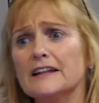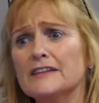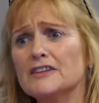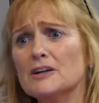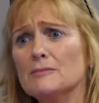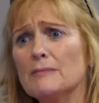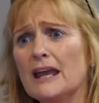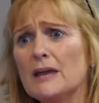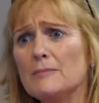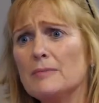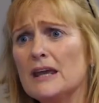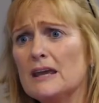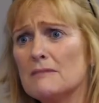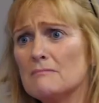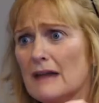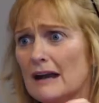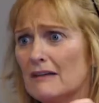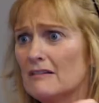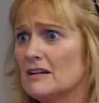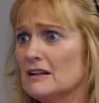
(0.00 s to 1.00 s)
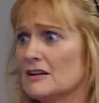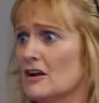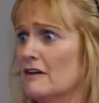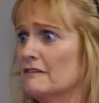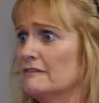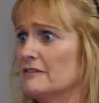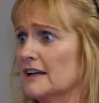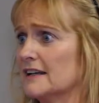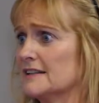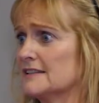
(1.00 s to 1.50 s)
there may be marital
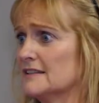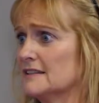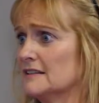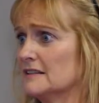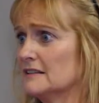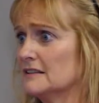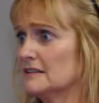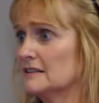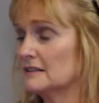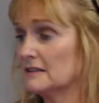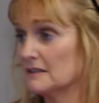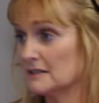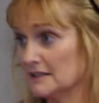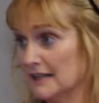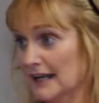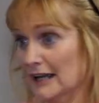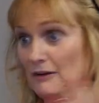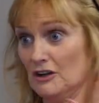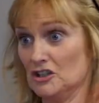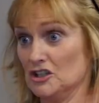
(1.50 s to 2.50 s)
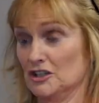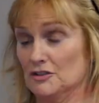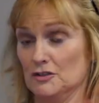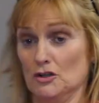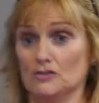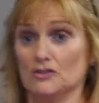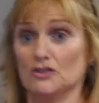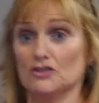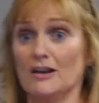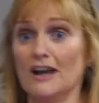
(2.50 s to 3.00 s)
conflicts, because now actually there's
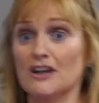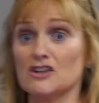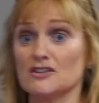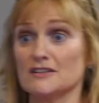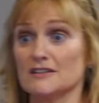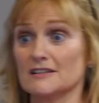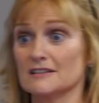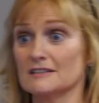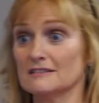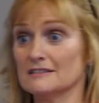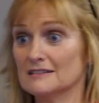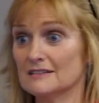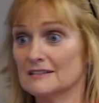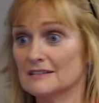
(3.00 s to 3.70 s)
no distractions.